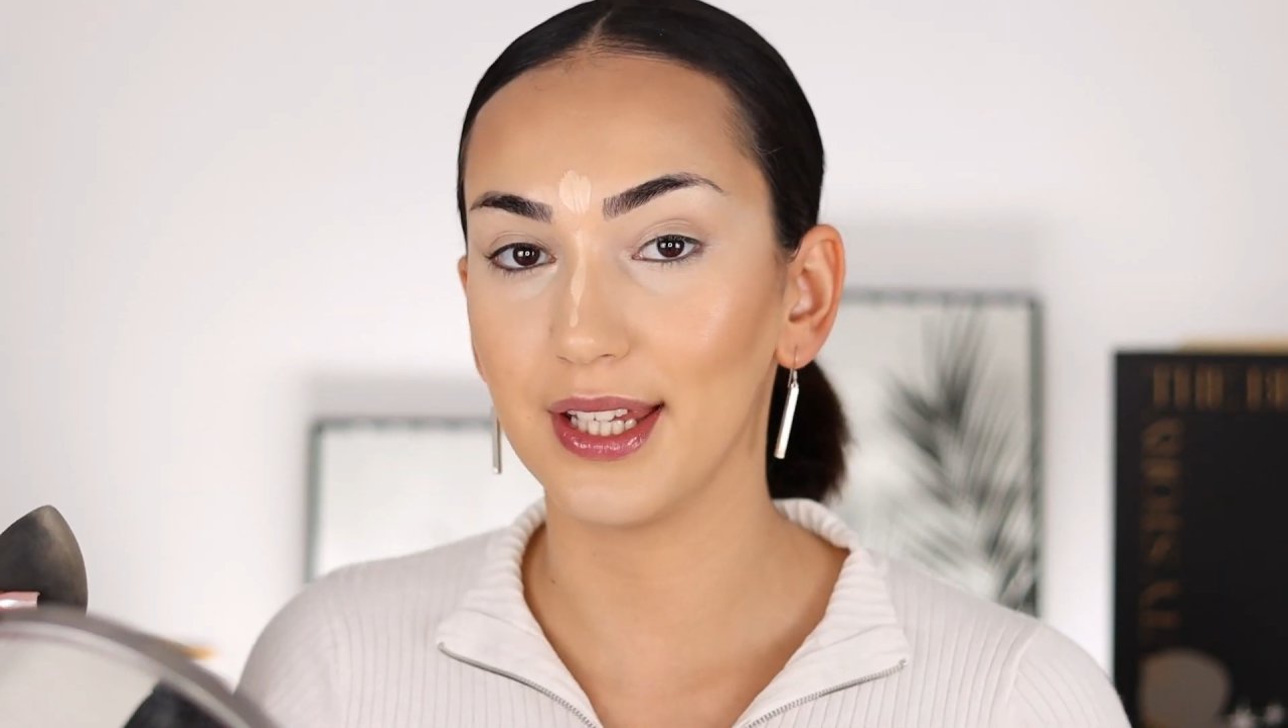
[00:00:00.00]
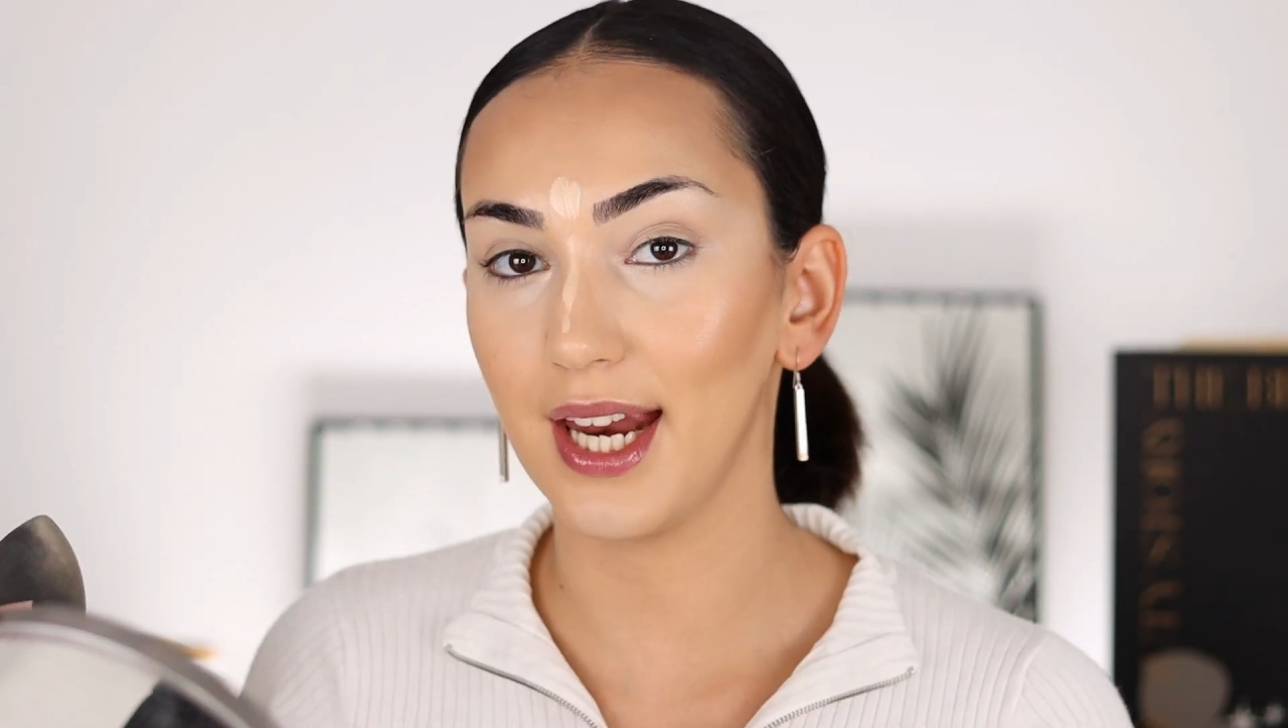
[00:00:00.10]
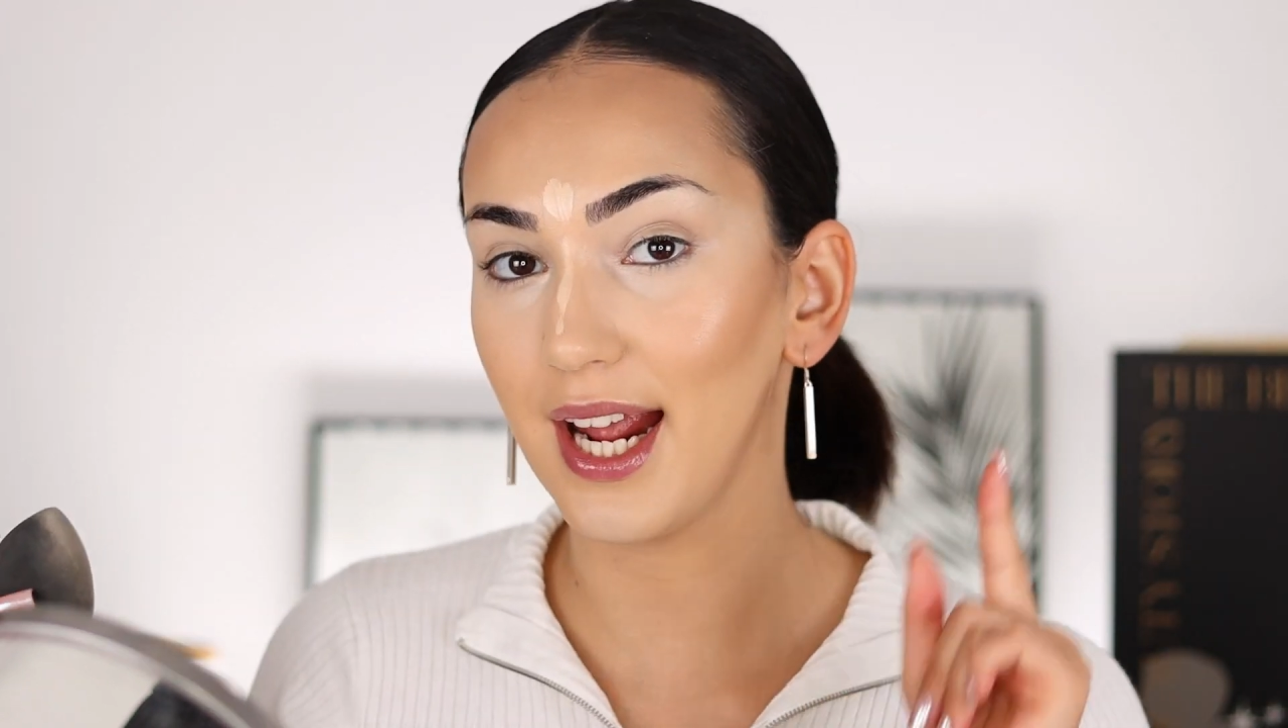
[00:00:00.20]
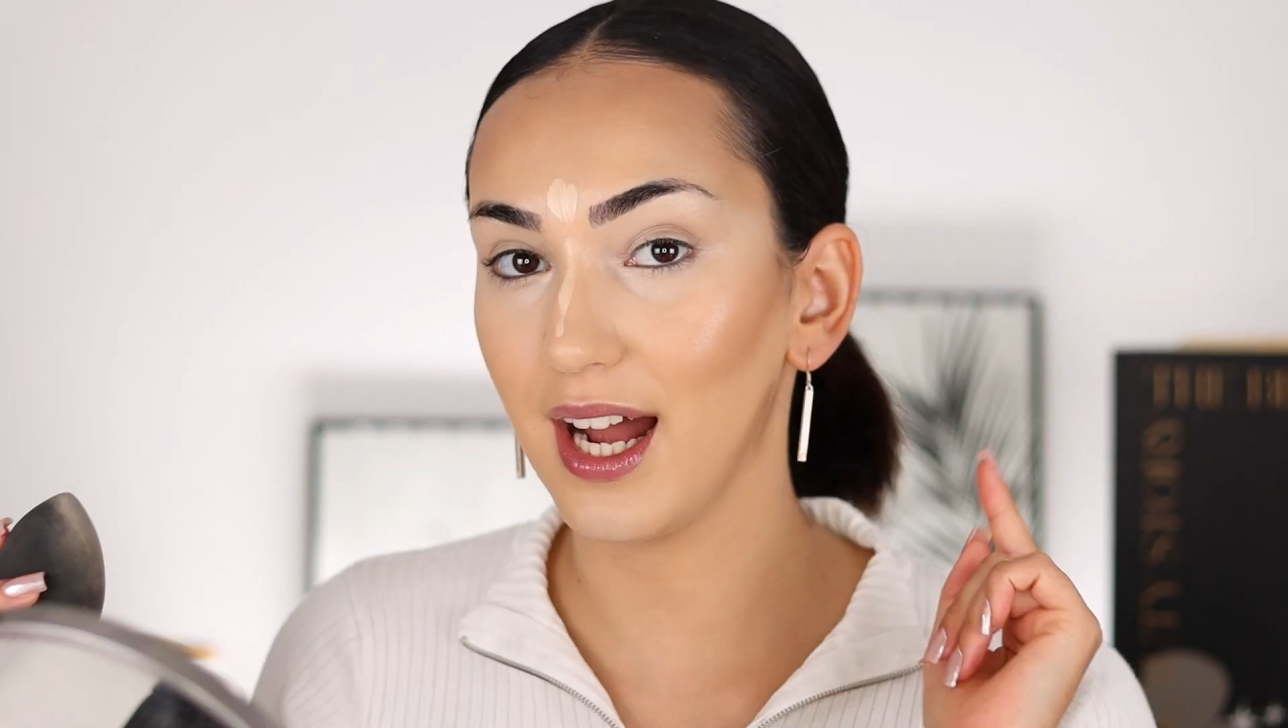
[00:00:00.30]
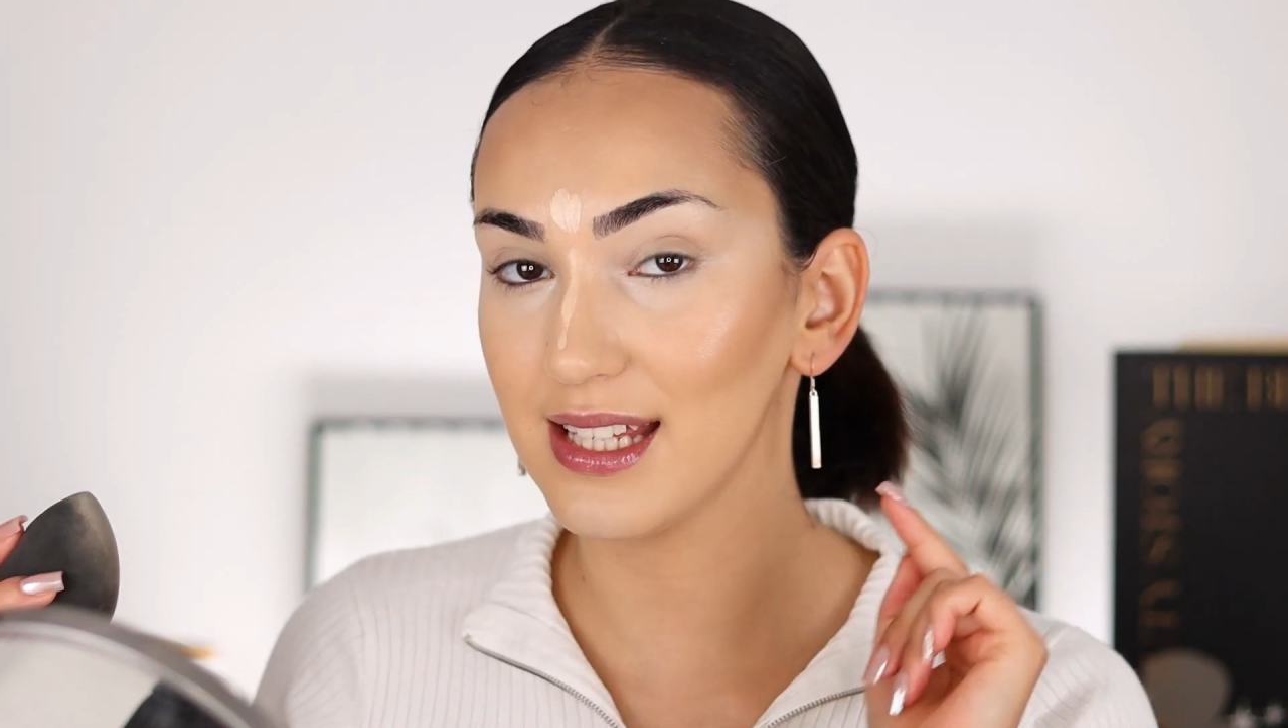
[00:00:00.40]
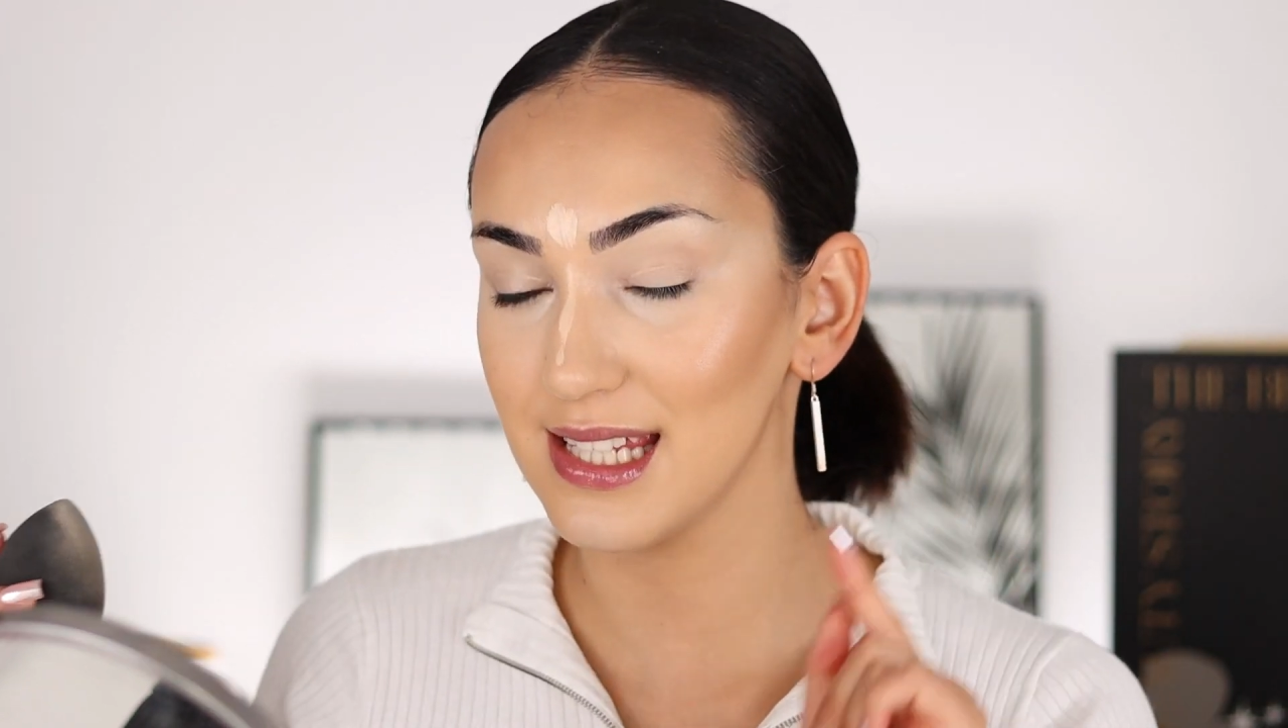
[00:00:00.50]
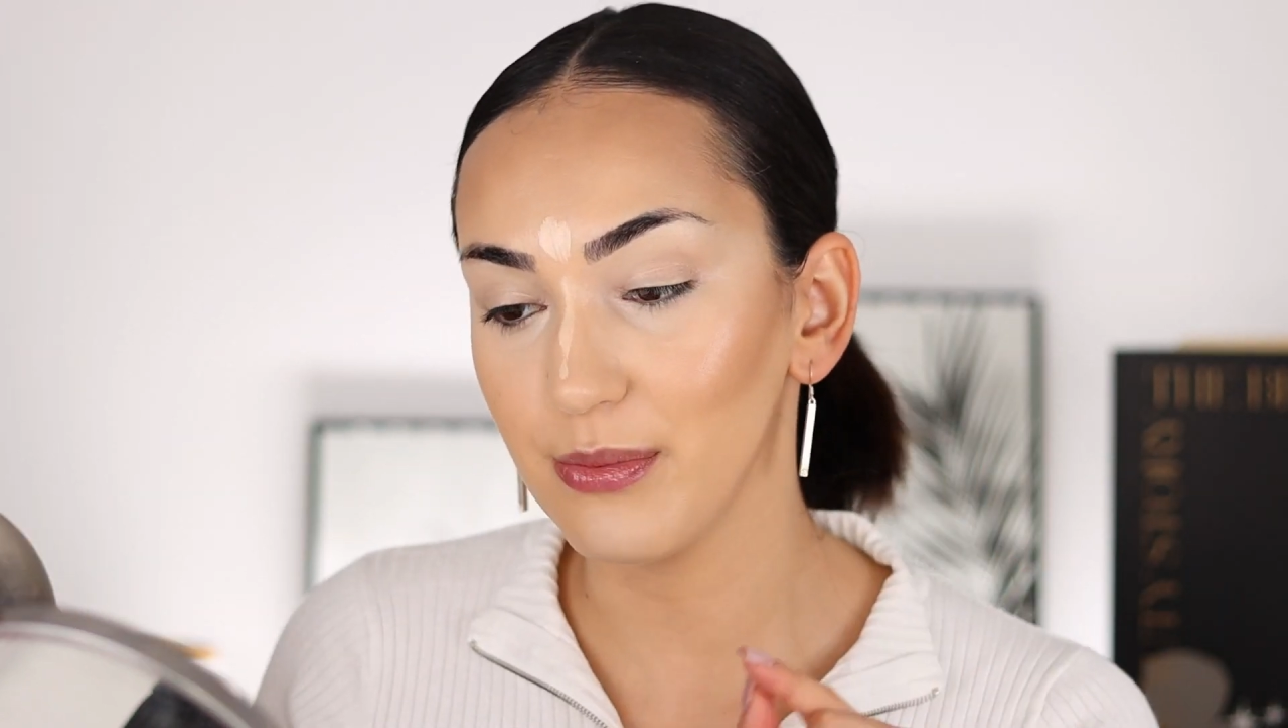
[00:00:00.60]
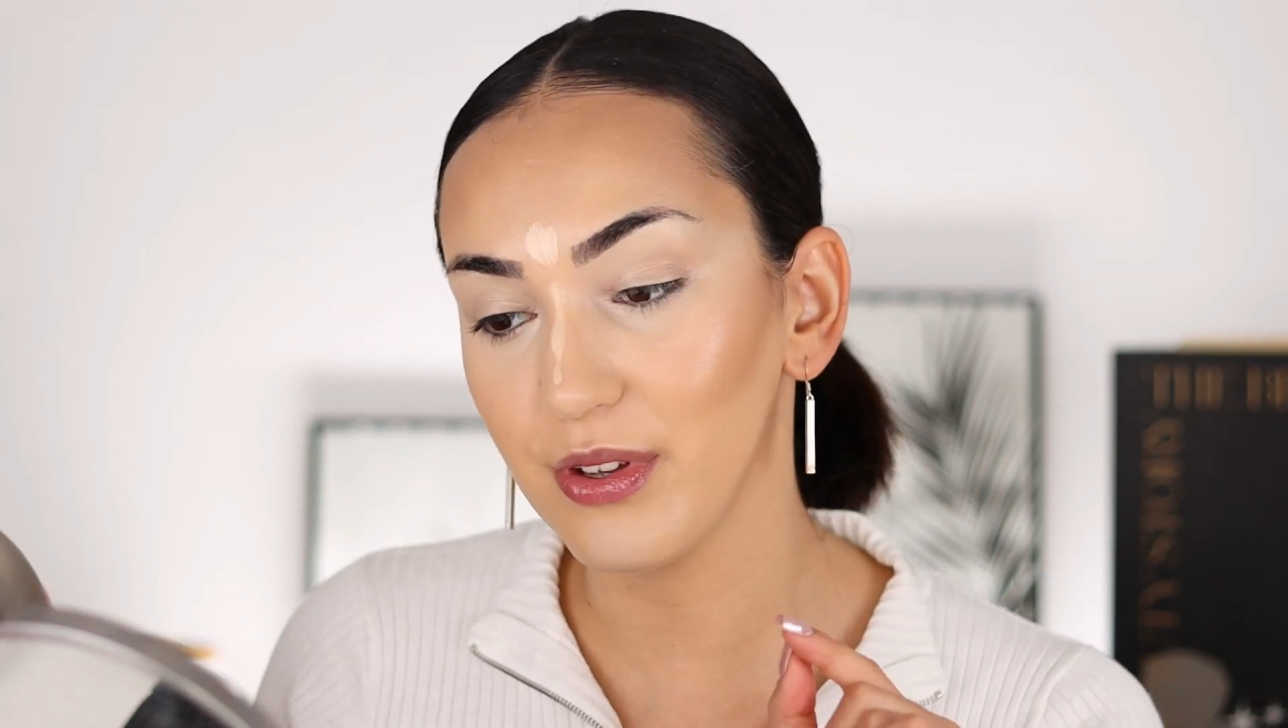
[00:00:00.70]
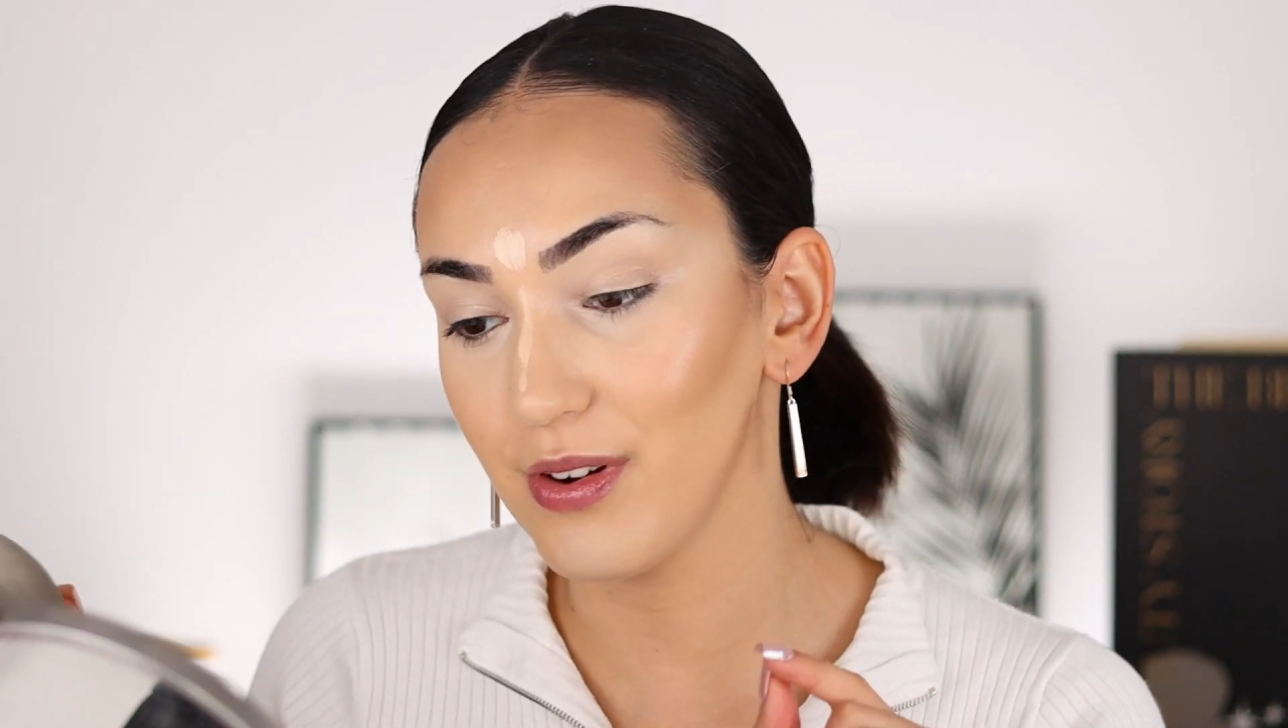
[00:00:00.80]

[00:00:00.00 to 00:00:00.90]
that I got something